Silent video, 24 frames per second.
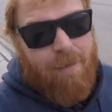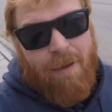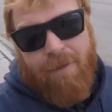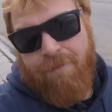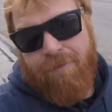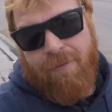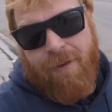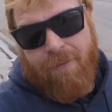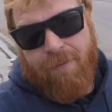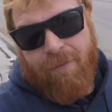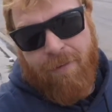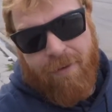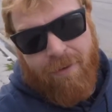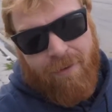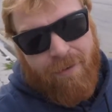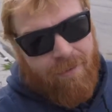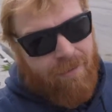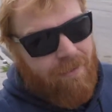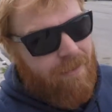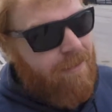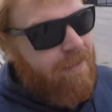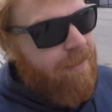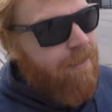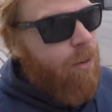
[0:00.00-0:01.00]
my favorite.
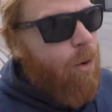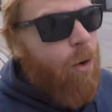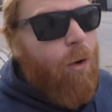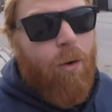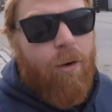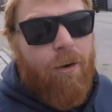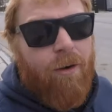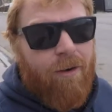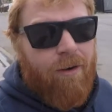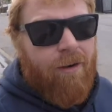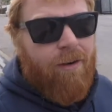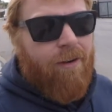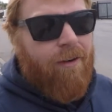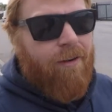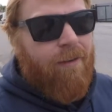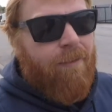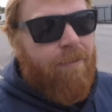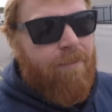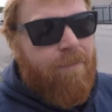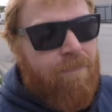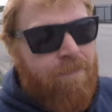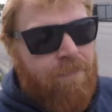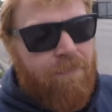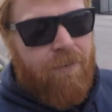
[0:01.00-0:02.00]
Or
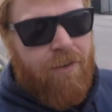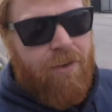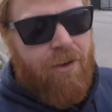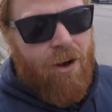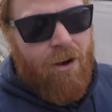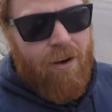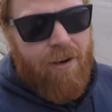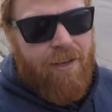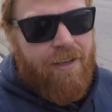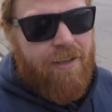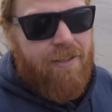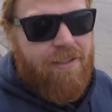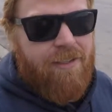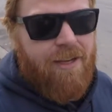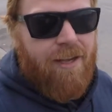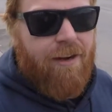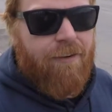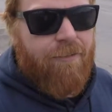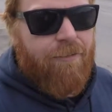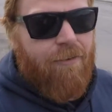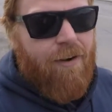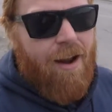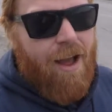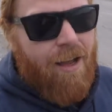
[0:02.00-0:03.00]
carne
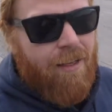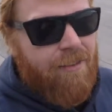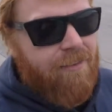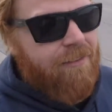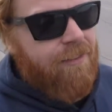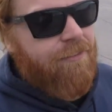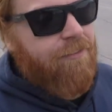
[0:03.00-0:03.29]
asada fries.